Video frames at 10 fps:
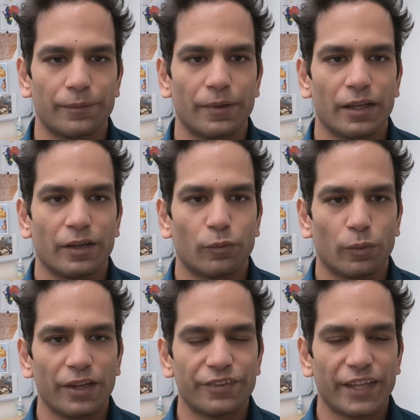Whereas
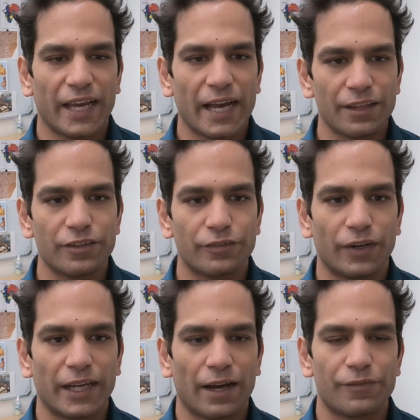they had this very
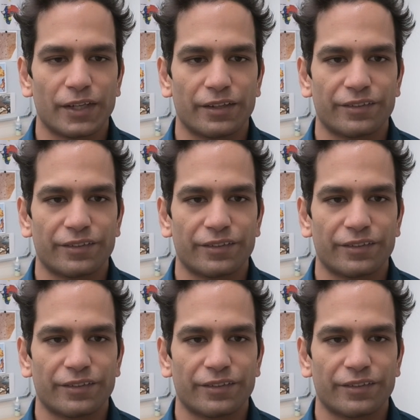Africanist